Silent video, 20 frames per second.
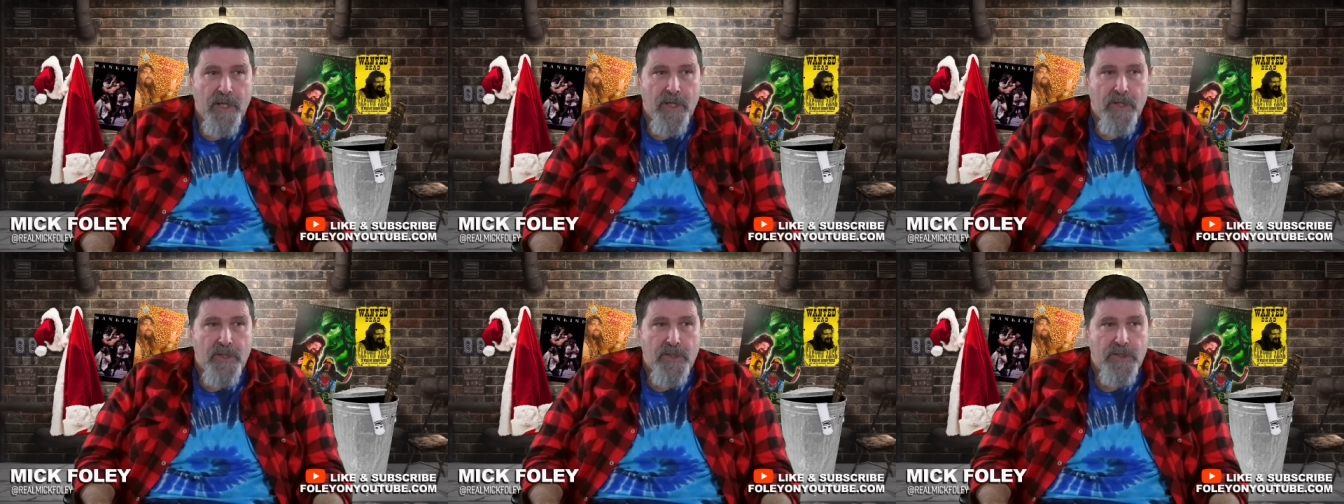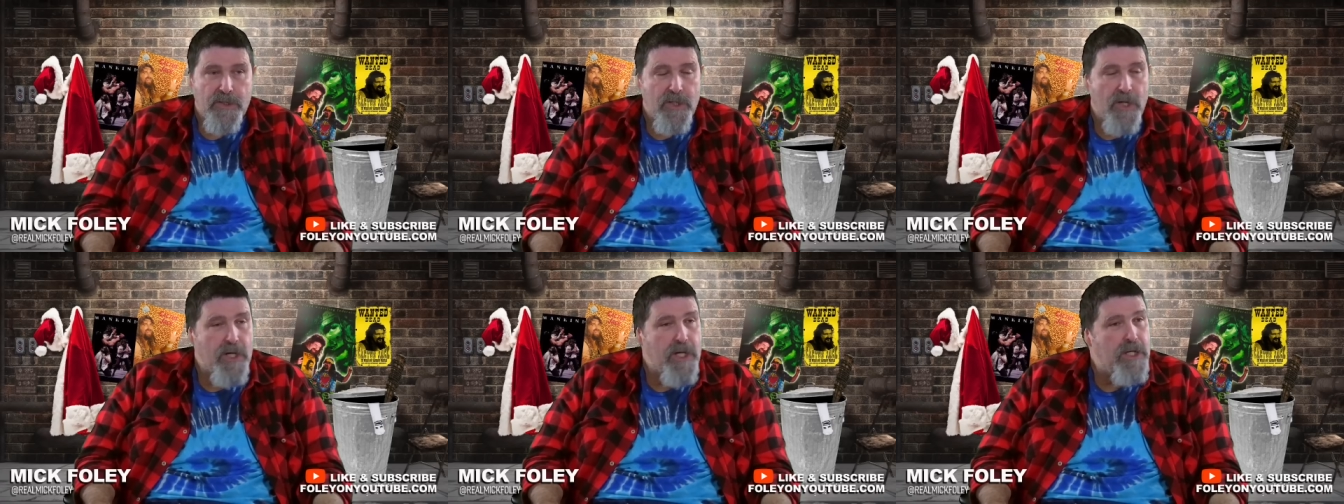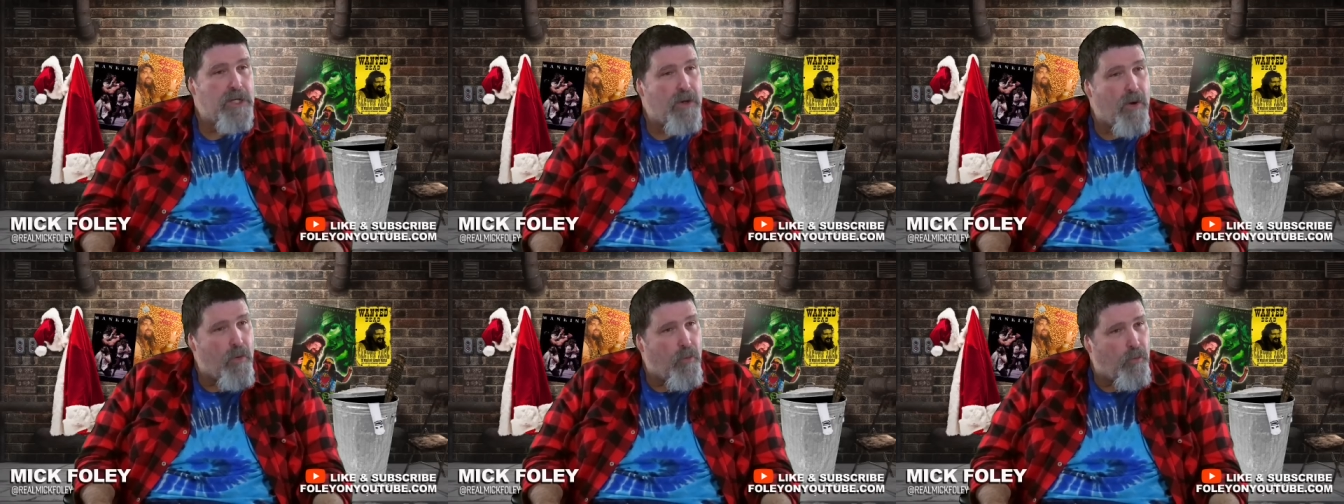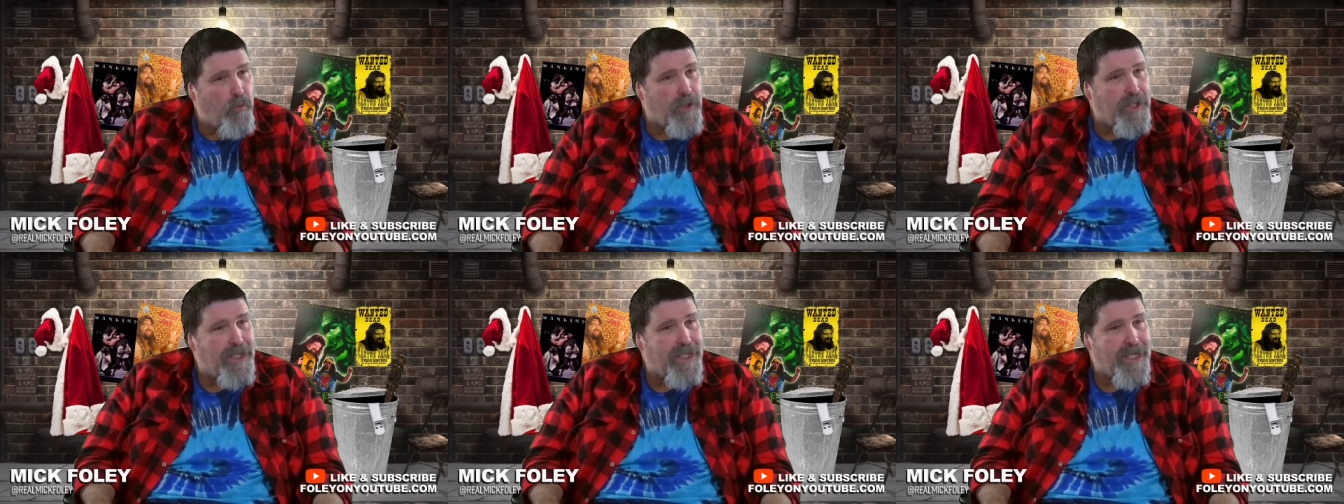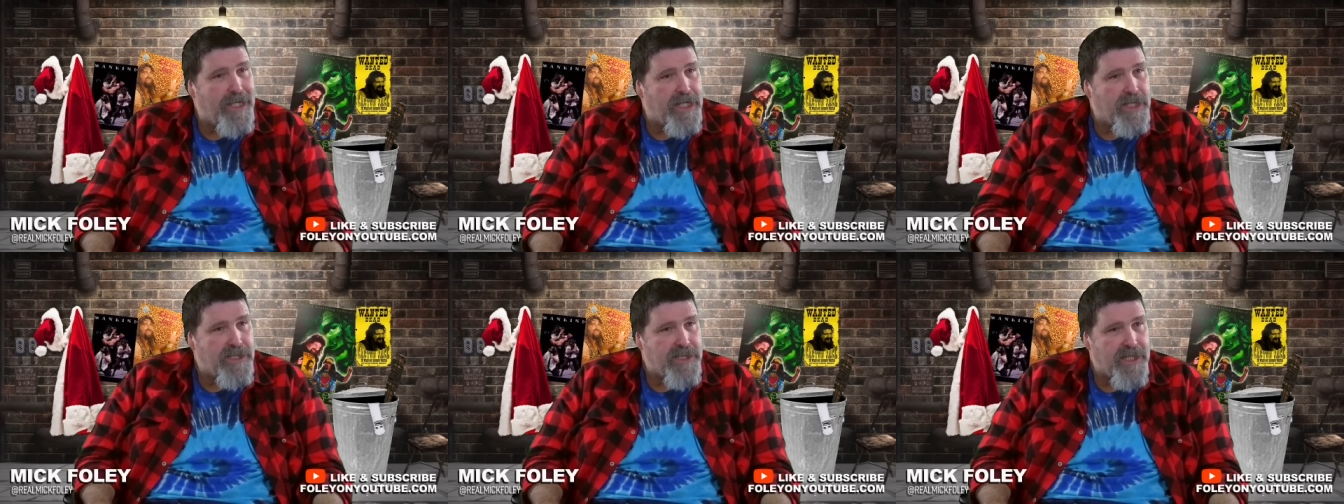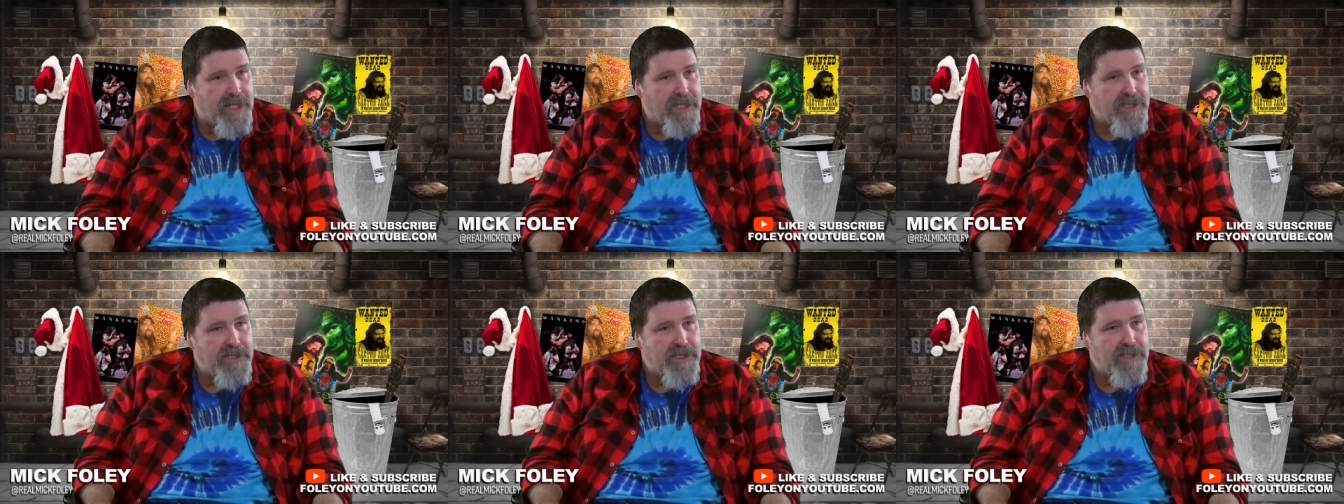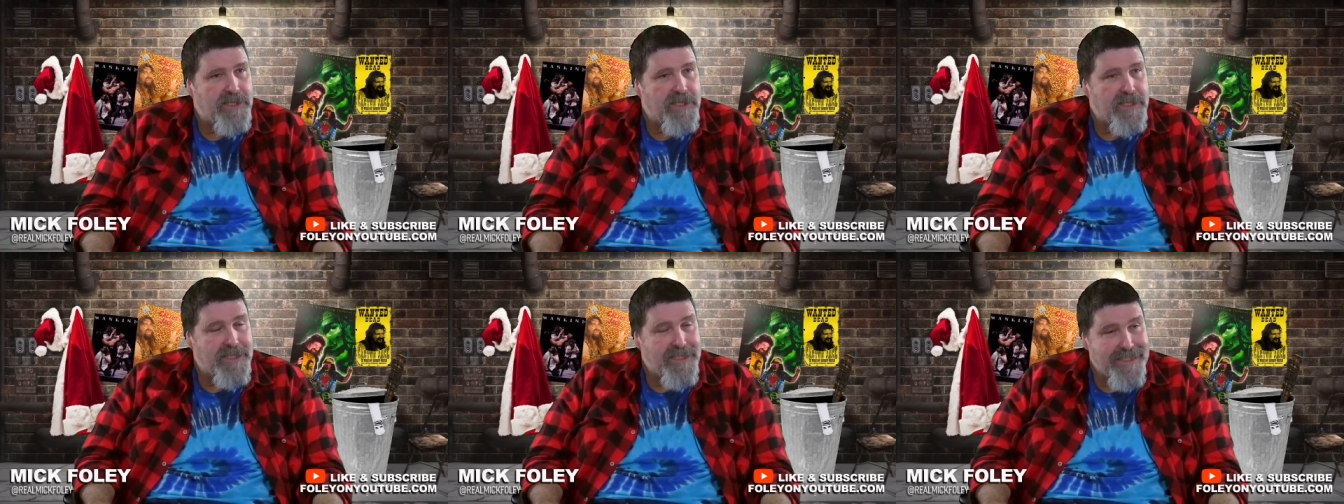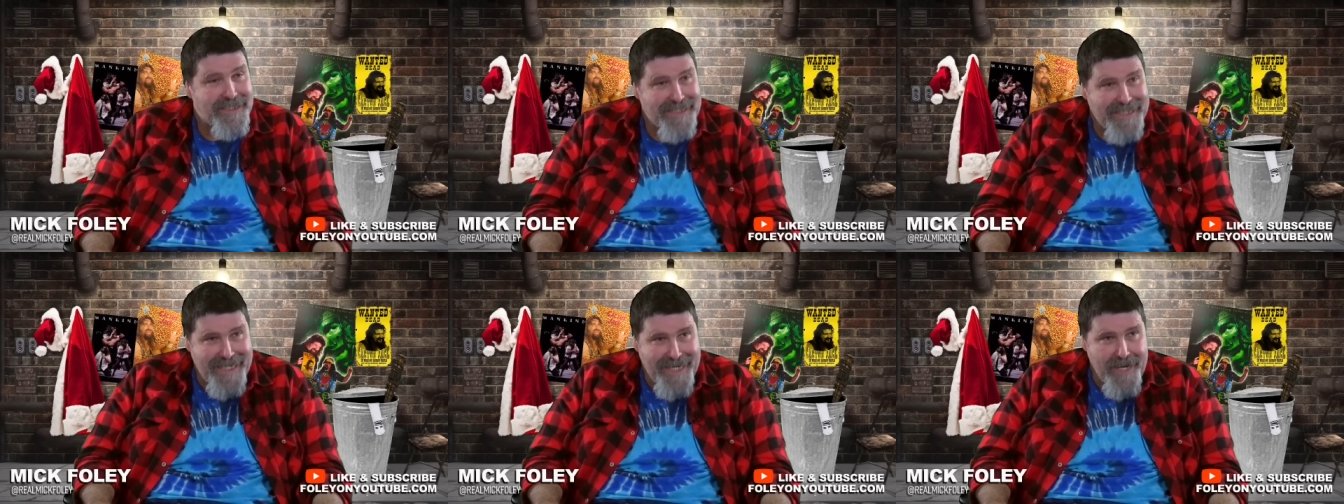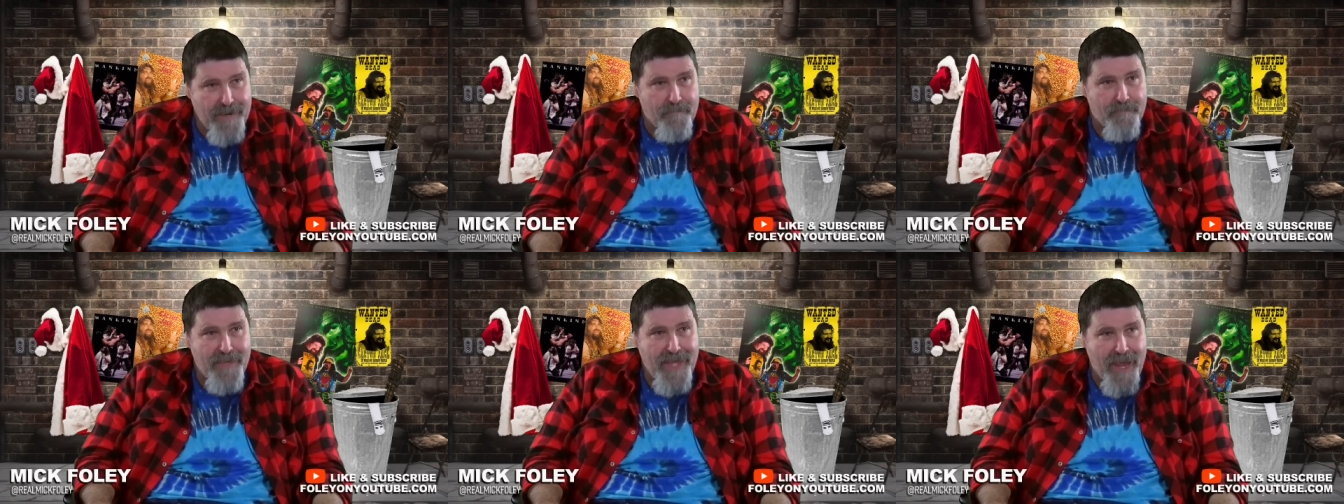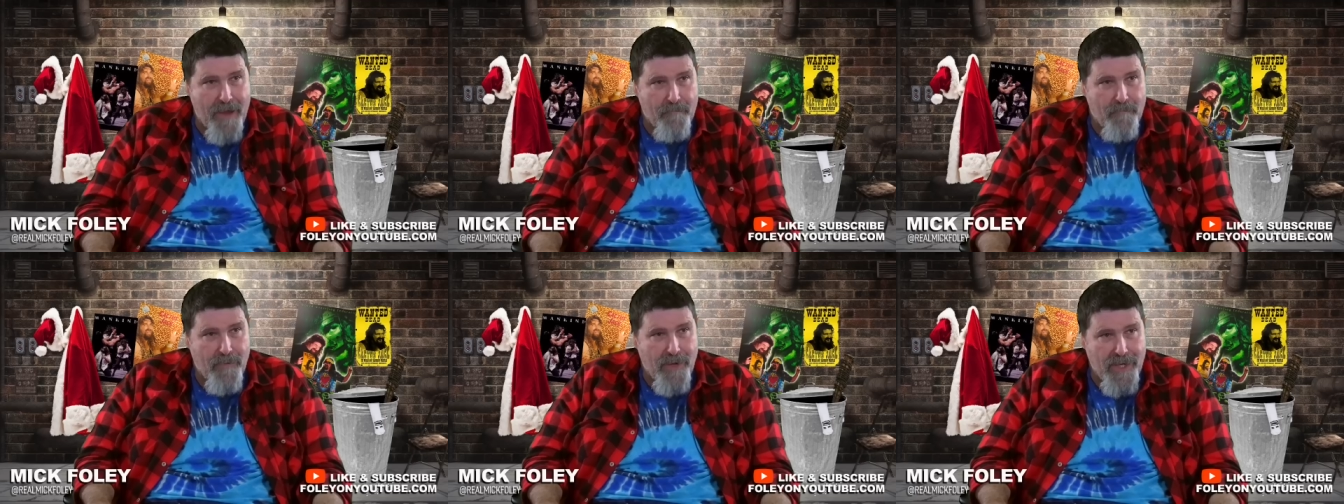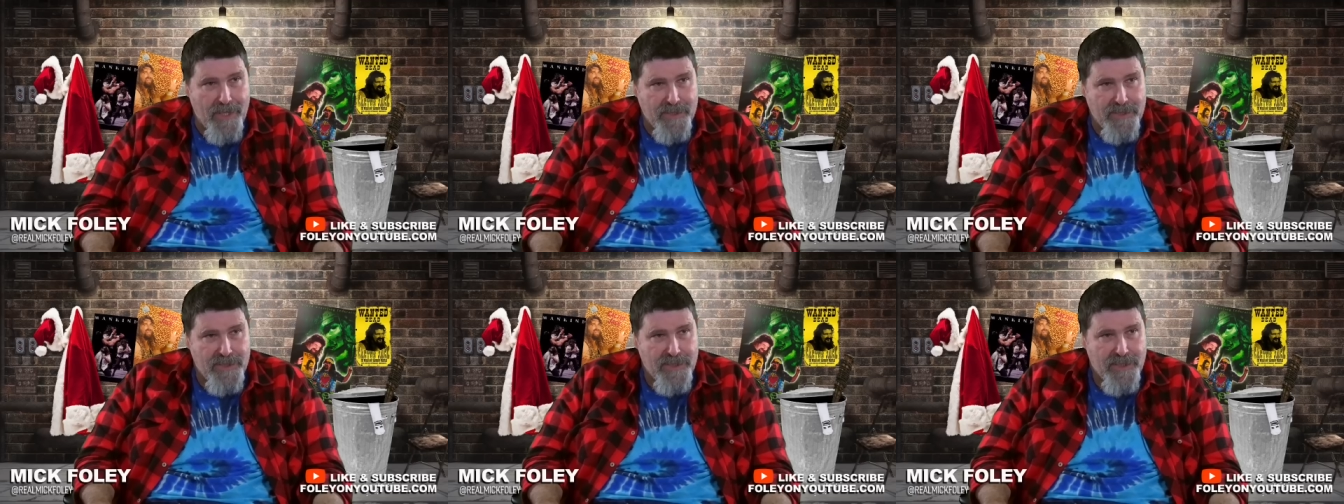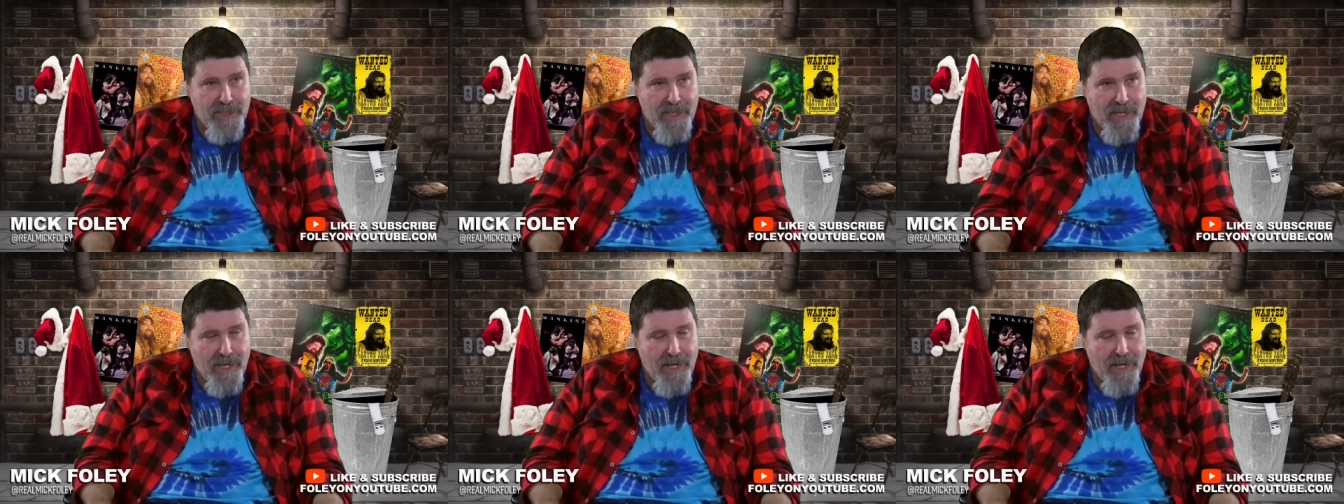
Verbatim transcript: So you don't really get a chance to see him that much.